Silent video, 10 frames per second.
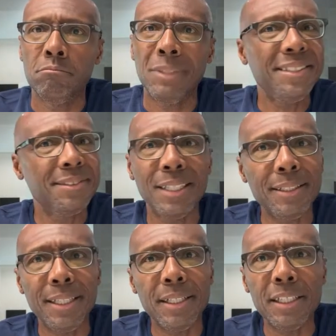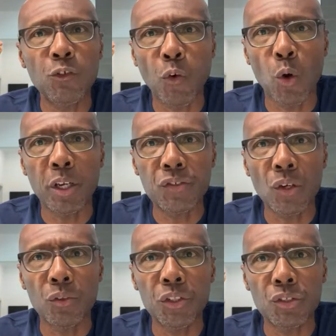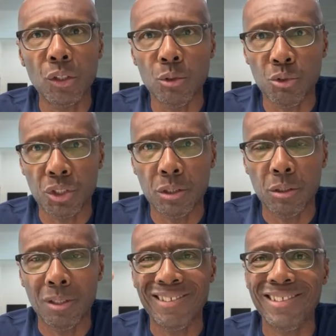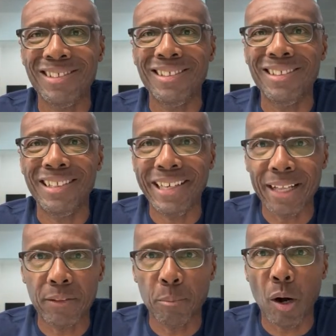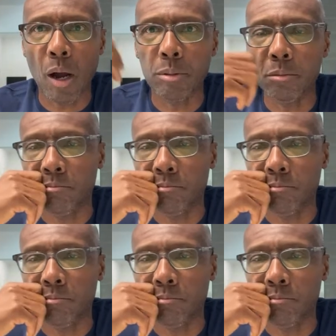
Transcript: Let's, let, let, let's focus on the solution, not the problem.